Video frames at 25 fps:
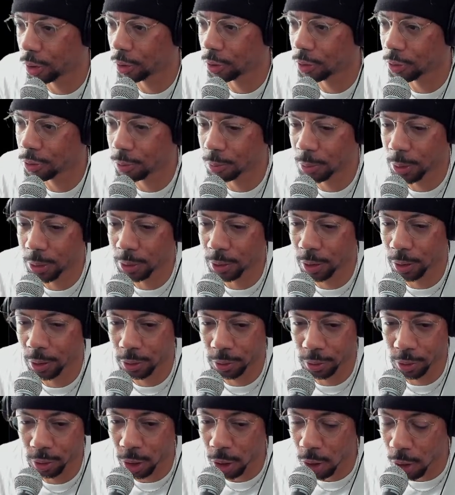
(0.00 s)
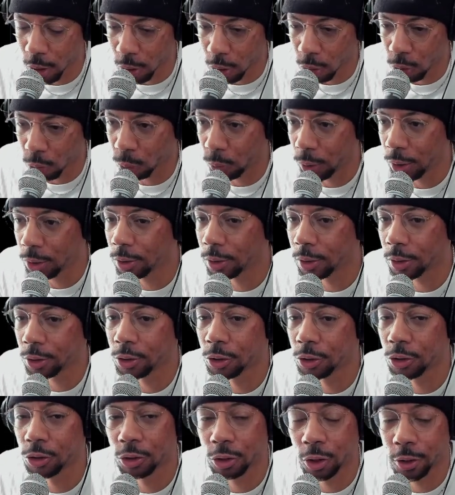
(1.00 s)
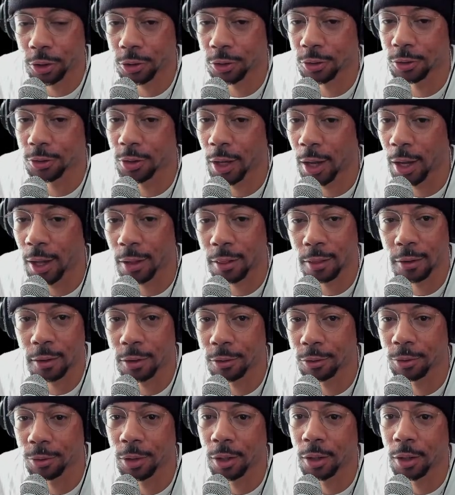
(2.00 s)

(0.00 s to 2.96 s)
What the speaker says: Let's make that clear. We look at the charts because I think of